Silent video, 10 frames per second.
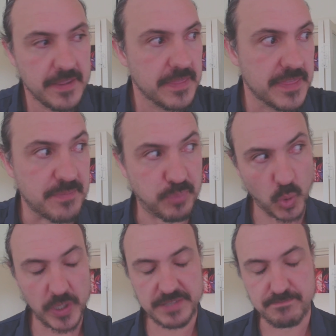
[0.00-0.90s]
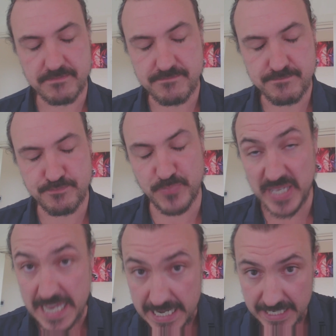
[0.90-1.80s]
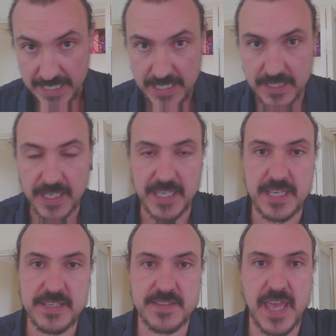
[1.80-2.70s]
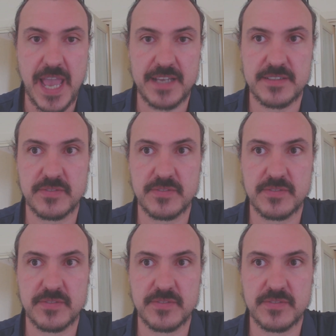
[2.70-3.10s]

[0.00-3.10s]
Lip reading: The point being is that